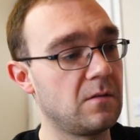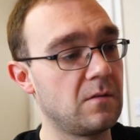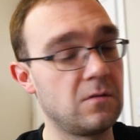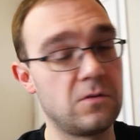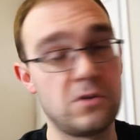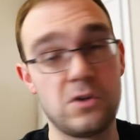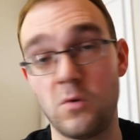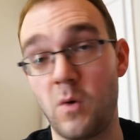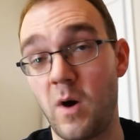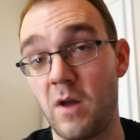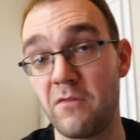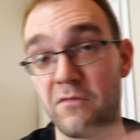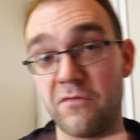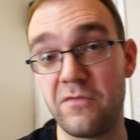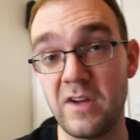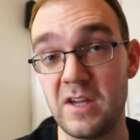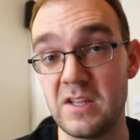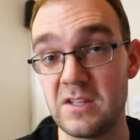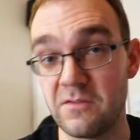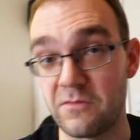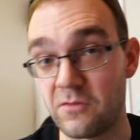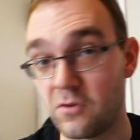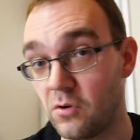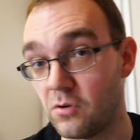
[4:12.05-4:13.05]
do on
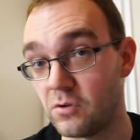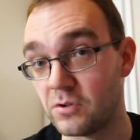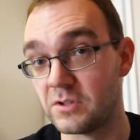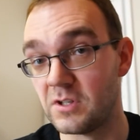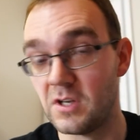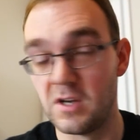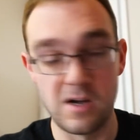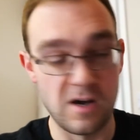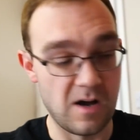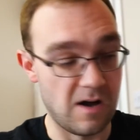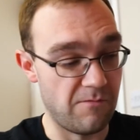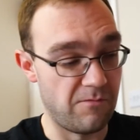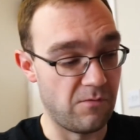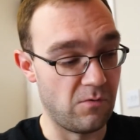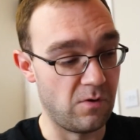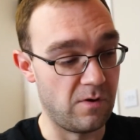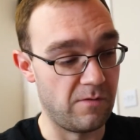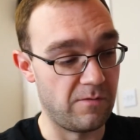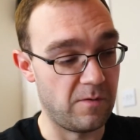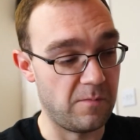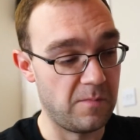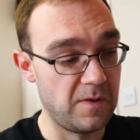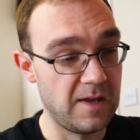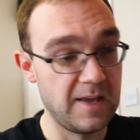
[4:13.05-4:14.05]
feet, of course, of all of
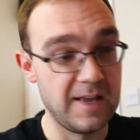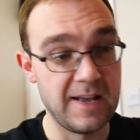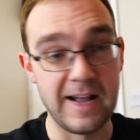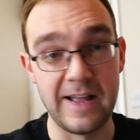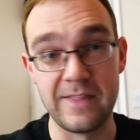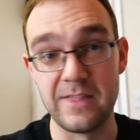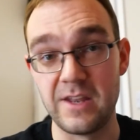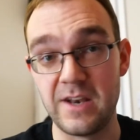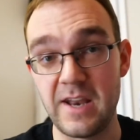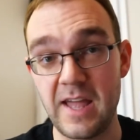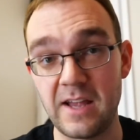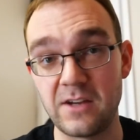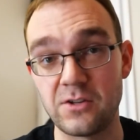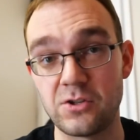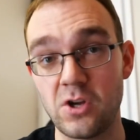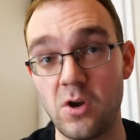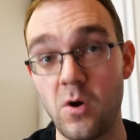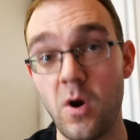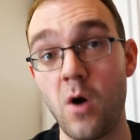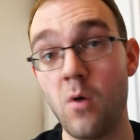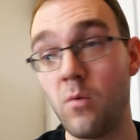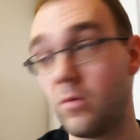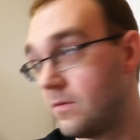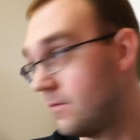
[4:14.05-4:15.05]
them. And the next shoe,
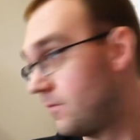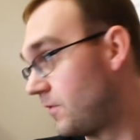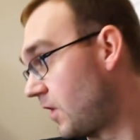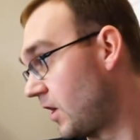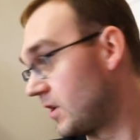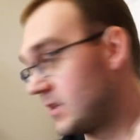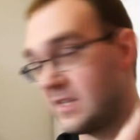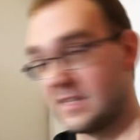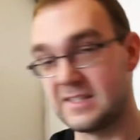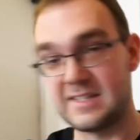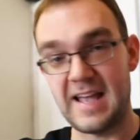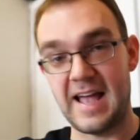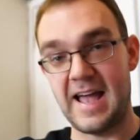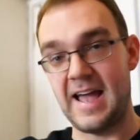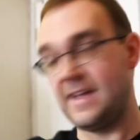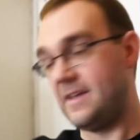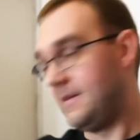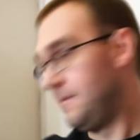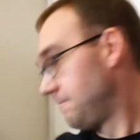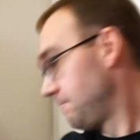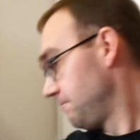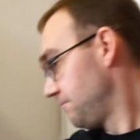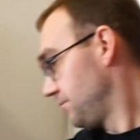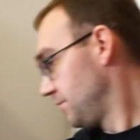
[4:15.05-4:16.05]
oh, forgot to
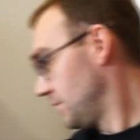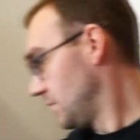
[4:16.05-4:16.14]
say,